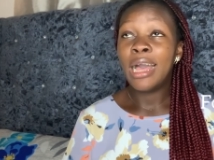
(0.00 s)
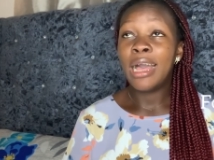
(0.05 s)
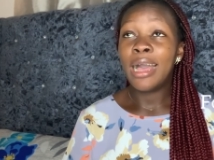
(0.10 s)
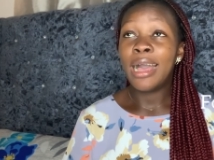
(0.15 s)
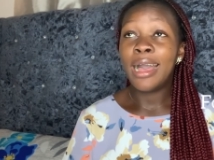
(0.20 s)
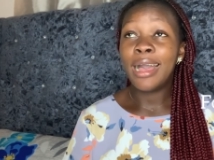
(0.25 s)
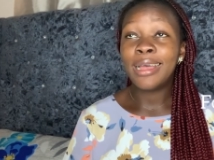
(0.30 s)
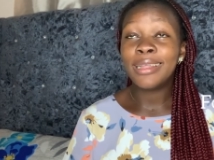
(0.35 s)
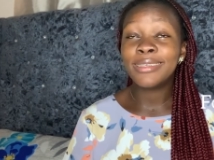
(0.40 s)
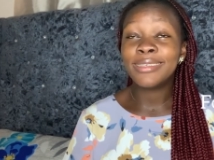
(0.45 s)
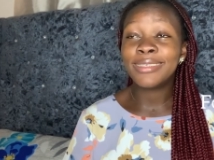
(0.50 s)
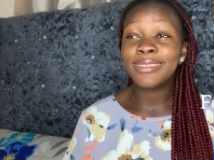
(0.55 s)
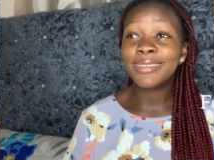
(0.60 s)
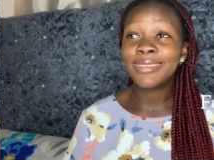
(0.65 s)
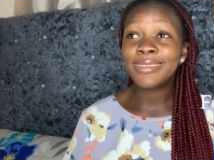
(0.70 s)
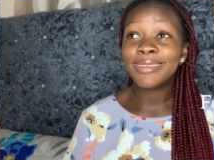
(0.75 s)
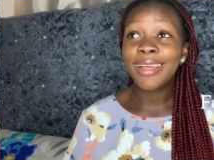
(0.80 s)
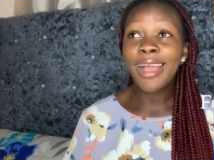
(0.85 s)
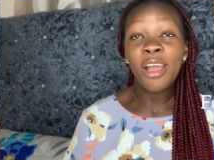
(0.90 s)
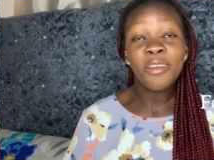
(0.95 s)
and
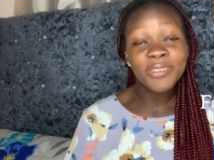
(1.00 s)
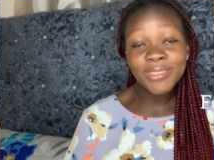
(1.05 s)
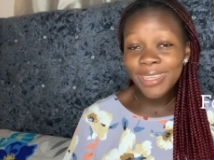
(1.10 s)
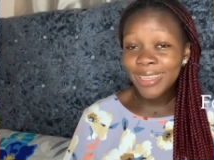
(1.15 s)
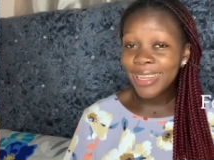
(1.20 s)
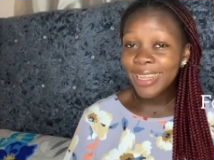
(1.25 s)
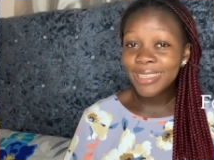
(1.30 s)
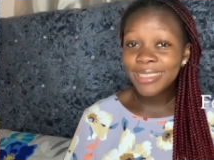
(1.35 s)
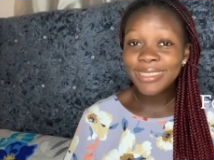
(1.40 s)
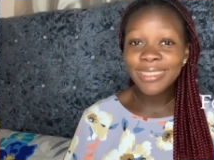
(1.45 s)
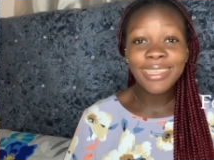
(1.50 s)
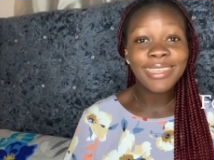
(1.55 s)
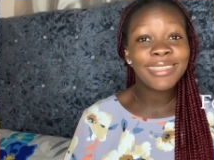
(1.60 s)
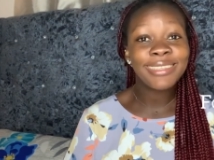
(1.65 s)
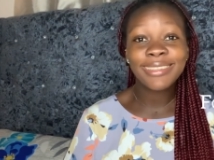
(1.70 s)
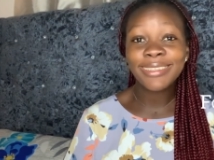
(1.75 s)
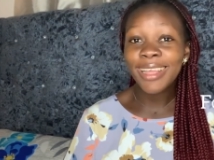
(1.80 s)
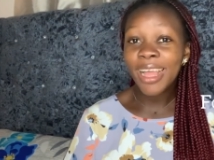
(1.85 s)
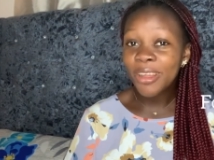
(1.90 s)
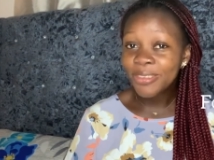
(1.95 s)
after that test
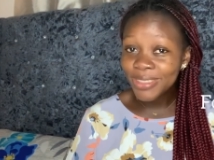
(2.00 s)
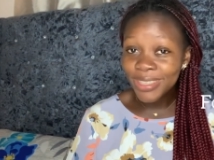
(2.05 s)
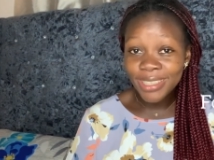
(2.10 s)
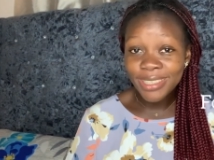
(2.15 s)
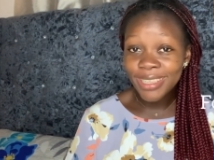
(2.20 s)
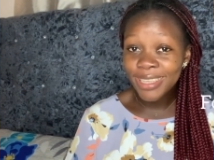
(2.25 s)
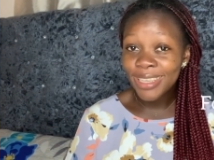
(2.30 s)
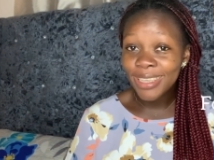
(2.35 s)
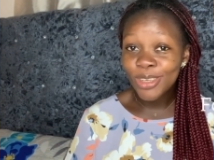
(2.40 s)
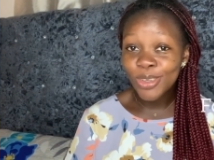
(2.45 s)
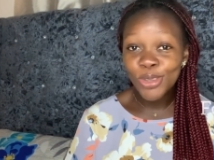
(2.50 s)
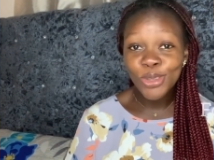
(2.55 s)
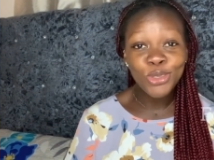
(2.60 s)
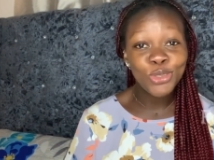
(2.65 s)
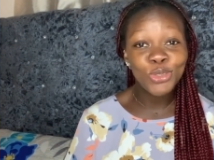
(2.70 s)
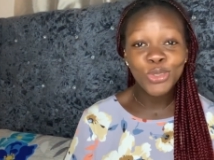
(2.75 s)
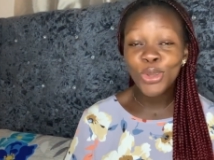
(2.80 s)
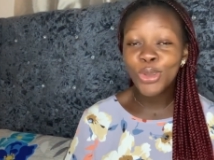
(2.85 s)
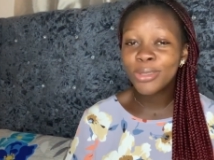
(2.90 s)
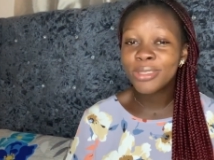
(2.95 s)
after taking those
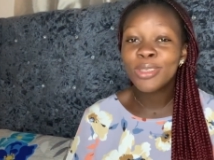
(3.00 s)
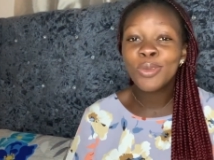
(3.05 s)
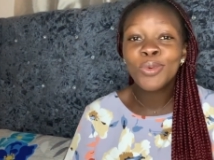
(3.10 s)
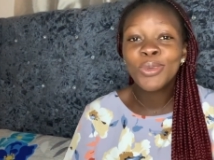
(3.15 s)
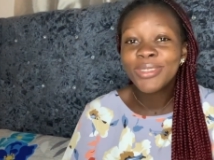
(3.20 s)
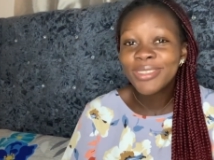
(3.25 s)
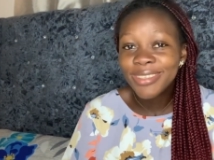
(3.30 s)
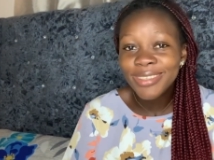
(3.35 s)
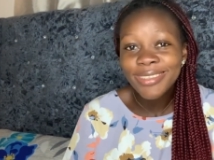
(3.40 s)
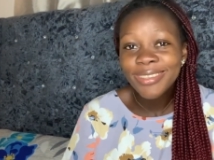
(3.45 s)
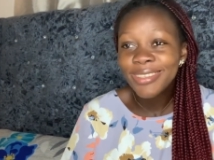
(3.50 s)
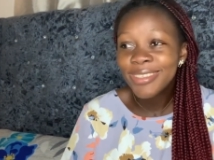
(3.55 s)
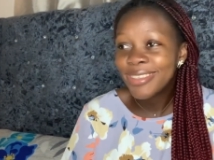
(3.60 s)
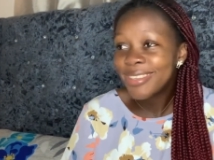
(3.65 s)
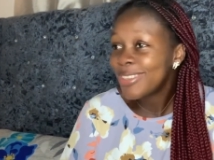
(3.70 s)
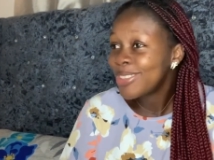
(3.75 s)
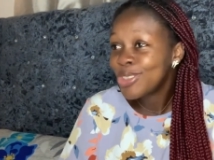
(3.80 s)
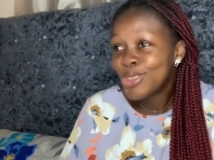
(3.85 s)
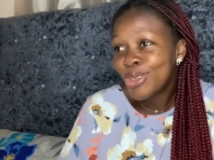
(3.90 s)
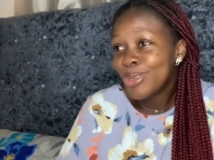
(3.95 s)
drugs it was still
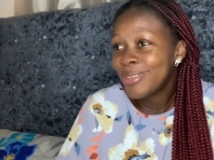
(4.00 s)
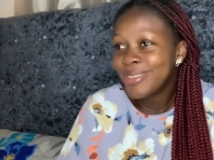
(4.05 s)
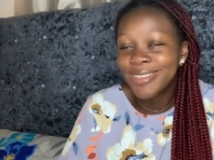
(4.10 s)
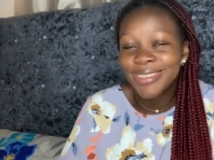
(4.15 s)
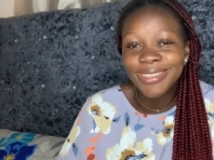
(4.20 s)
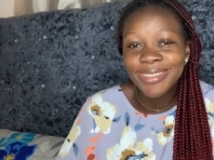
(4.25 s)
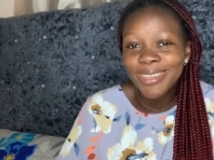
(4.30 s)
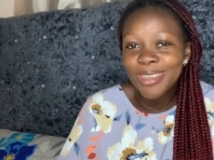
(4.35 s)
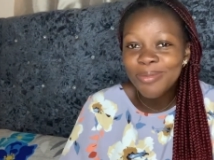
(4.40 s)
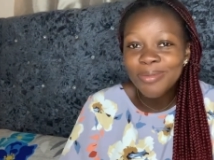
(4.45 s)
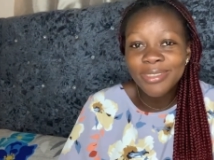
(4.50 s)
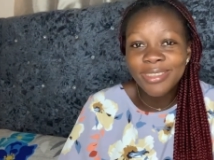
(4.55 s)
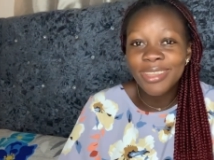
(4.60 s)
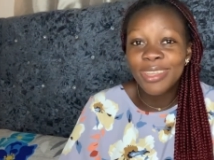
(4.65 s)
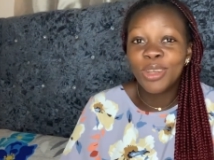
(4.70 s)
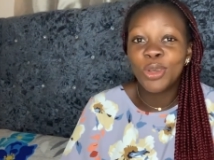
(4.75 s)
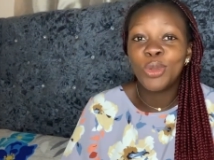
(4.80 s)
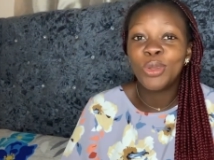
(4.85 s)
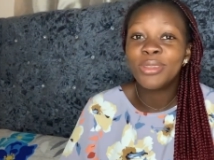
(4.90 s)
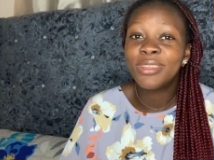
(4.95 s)
just the same
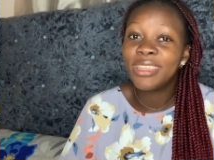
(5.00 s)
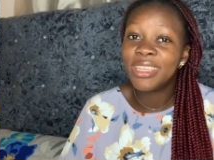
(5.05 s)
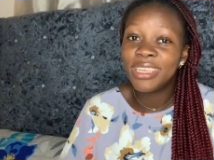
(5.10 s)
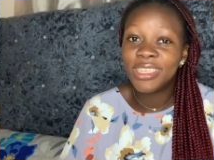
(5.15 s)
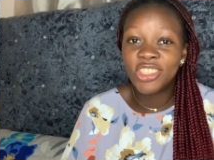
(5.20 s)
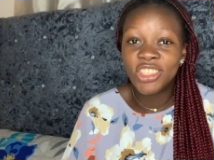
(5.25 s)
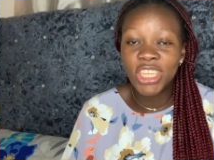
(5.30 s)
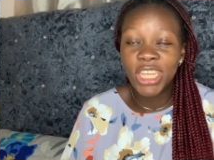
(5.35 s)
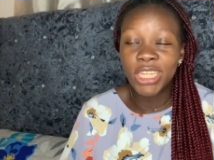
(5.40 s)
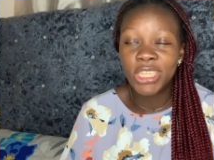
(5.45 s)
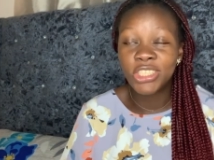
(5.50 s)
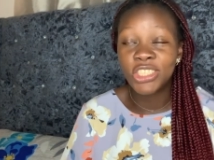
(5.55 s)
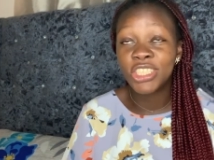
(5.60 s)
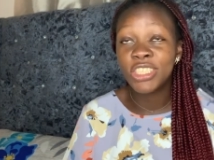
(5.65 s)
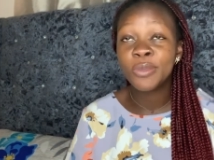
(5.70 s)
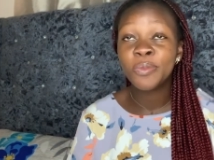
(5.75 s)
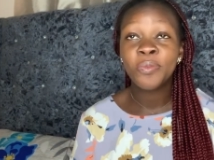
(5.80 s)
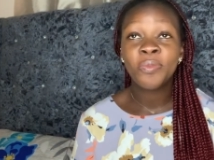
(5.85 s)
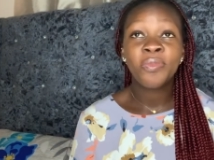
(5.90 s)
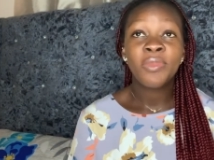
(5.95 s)
thing nothing changed
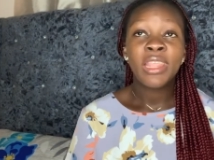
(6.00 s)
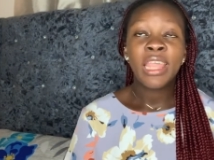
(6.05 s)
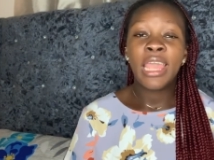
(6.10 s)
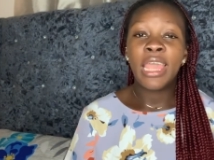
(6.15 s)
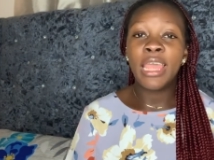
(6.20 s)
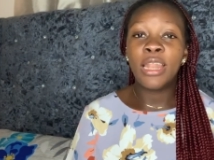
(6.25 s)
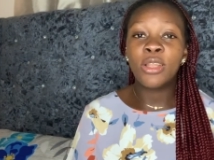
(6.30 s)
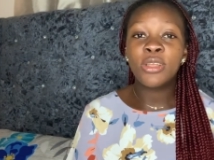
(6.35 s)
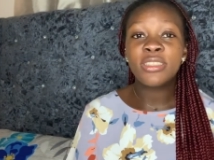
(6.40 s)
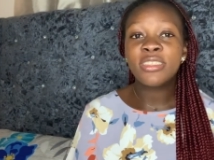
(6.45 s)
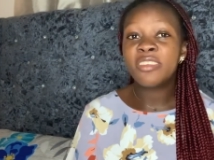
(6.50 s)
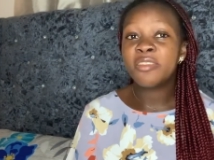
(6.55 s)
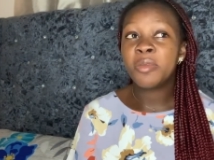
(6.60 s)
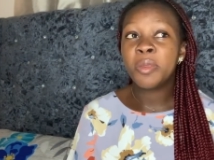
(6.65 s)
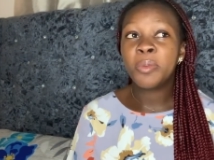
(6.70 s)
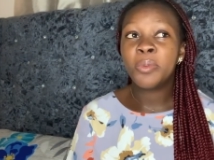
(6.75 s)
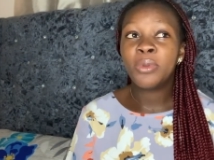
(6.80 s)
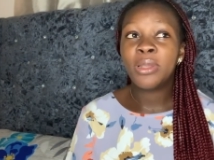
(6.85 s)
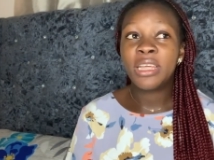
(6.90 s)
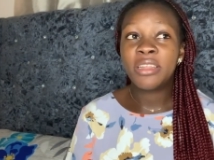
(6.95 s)
and lots of
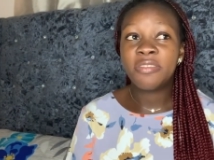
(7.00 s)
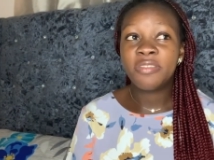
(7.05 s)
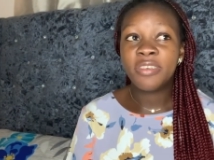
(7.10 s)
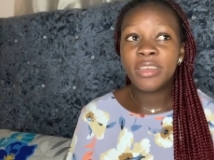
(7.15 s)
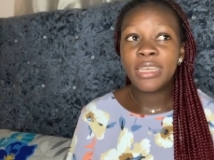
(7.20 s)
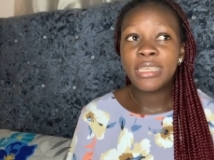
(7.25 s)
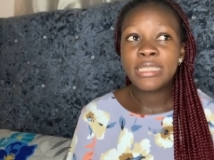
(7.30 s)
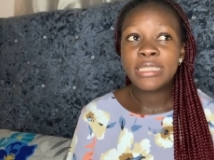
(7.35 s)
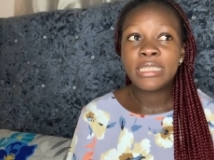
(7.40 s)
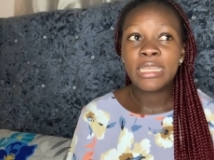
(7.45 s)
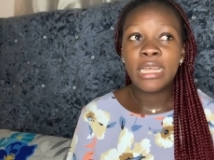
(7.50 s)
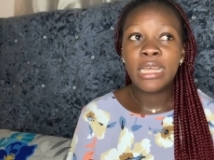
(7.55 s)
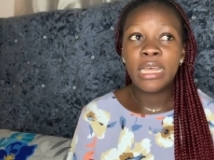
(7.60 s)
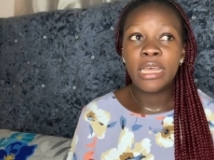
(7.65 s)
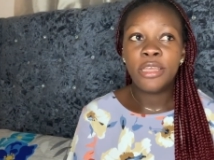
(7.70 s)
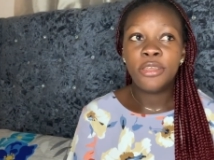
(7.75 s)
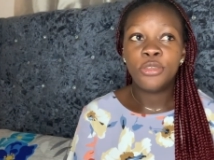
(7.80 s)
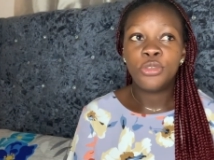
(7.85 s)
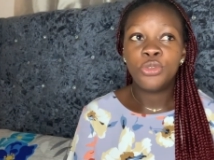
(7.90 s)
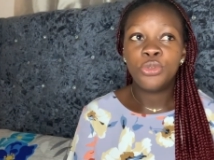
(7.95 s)
people advised that
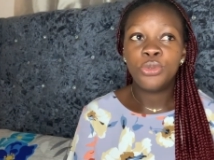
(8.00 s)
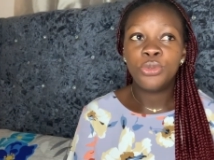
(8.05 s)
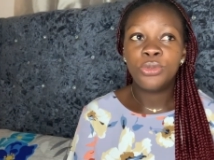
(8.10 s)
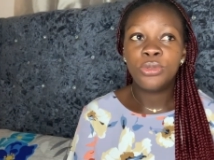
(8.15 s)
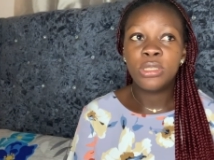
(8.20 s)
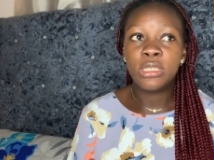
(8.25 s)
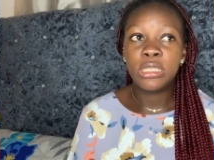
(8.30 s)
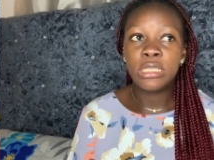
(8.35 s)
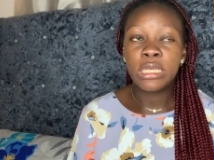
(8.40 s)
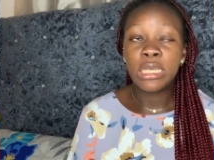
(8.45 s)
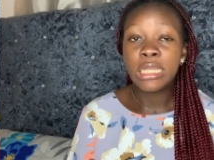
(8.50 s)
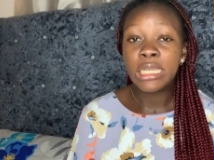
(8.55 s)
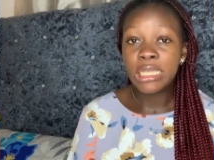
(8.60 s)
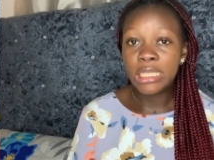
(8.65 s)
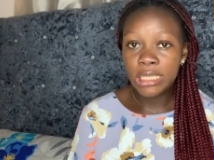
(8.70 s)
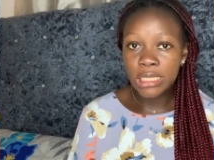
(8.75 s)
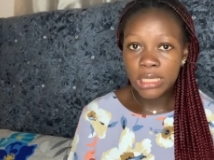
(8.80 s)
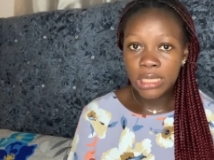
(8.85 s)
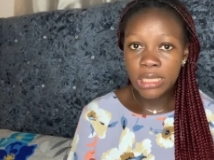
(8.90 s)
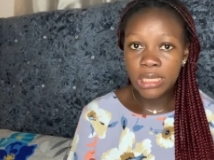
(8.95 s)
i do the
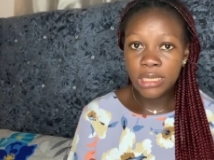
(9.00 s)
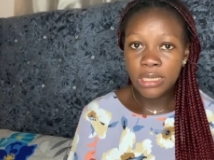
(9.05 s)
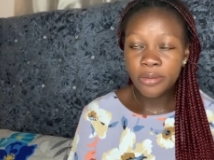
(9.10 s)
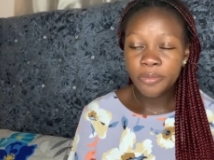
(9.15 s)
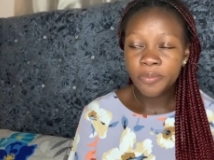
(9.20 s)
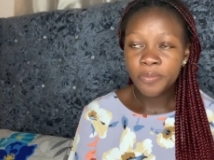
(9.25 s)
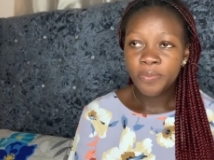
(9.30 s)
cleaning